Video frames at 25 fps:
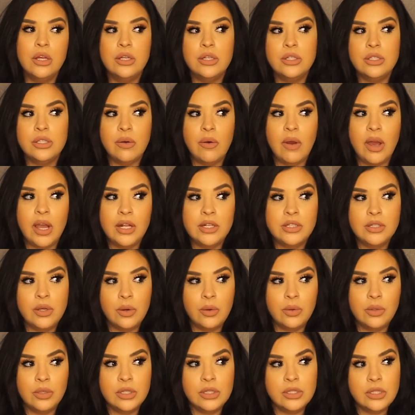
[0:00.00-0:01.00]
So I
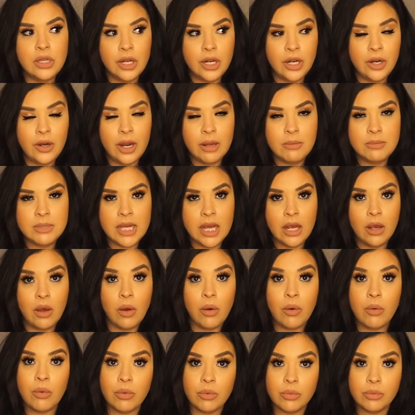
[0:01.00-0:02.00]
told the sonogram tech,
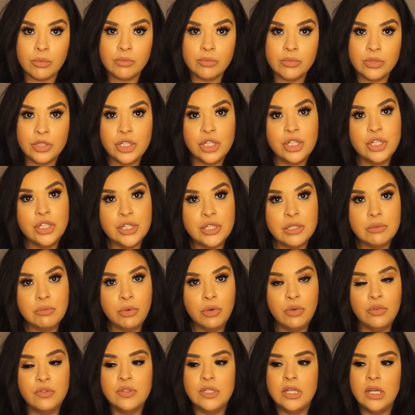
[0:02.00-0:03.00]
oh, she just
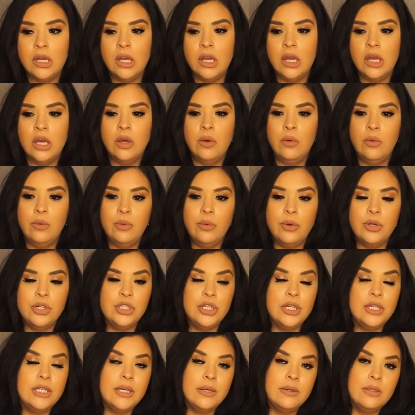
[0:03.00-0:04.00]
moved. And well,
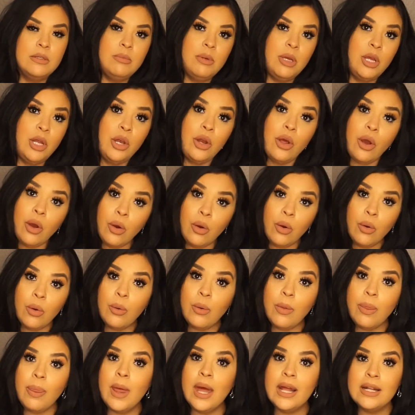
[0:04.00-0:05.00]
she tells me,
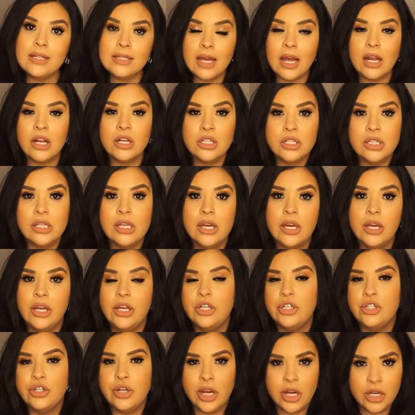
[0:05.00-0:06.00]
no, that's actually a
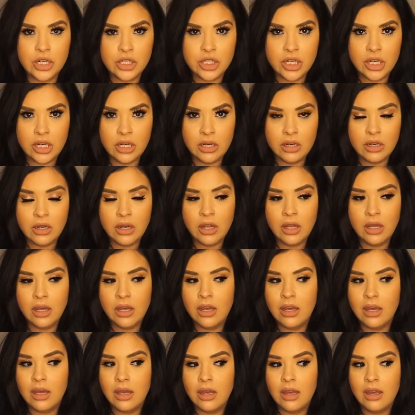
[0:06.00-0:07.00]
contraction.
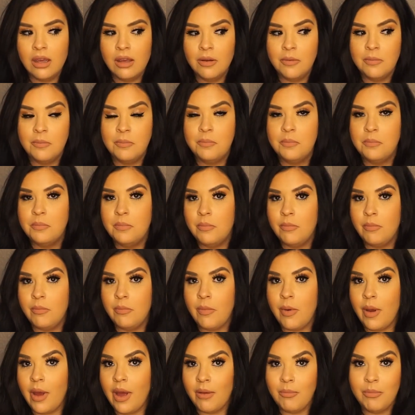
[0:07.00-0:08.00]

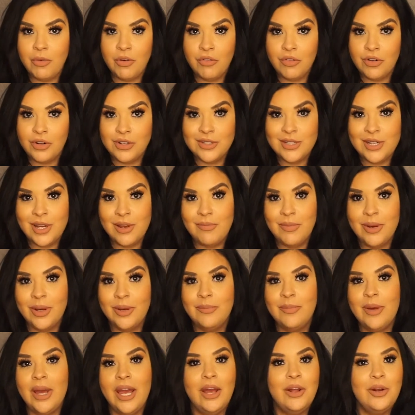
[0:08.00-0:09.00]
I'm a first-time
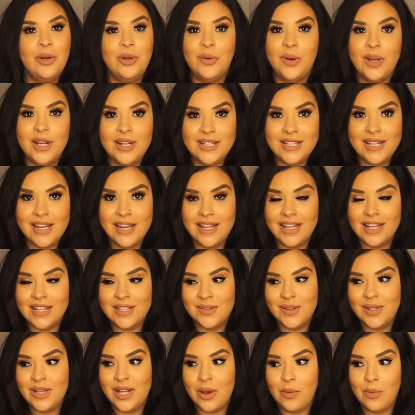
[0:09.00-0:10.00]
mom. I had no idea
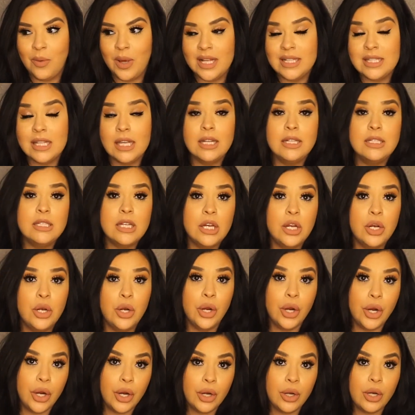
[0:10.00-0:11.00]
that's what that was. It didn't
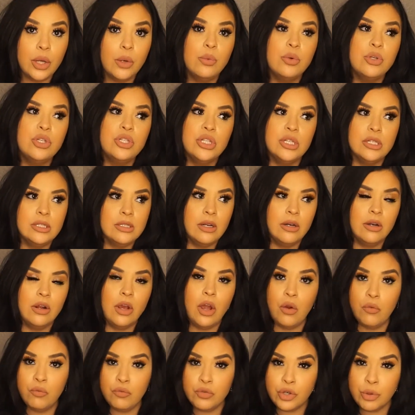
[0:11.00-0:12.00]
hurt. It was just
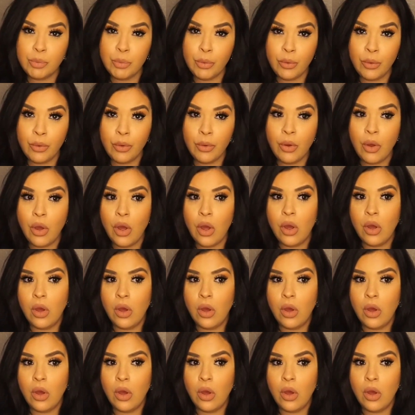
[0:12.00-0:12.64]
uncomfortable.